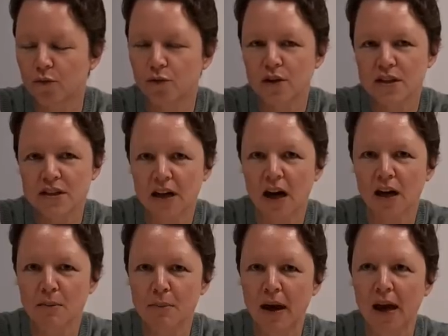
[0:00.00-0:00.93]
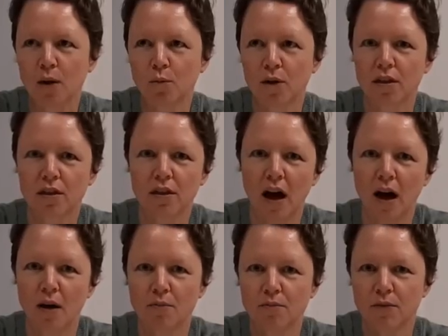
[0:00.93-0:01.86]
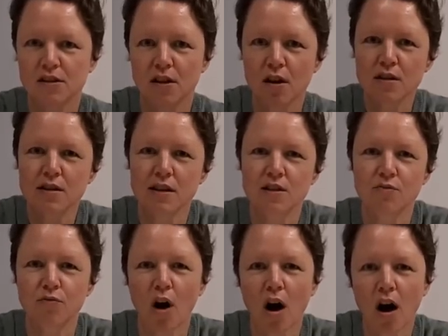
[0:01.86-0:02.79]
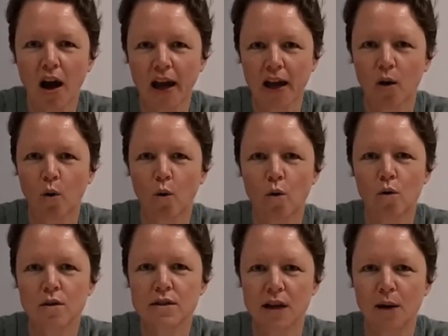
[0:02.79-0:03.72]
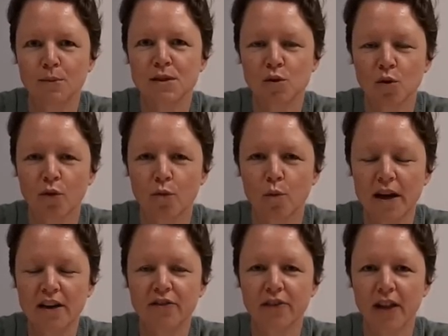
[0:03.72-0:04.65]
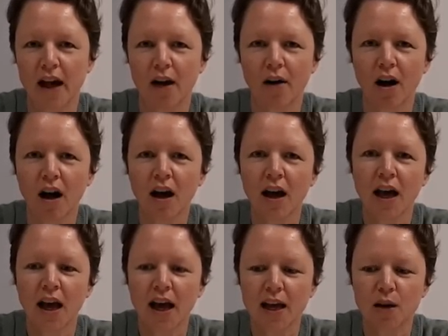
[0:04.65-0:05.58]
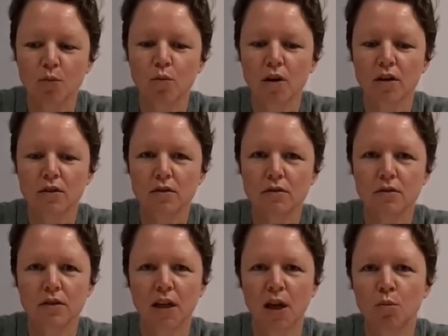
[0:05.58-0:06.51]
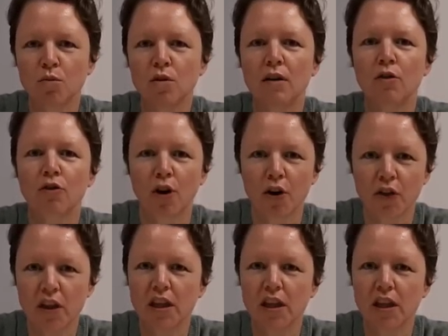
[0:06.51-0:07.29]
the starter made with, as long as it's rye or some sort of wheat flour, it will grow the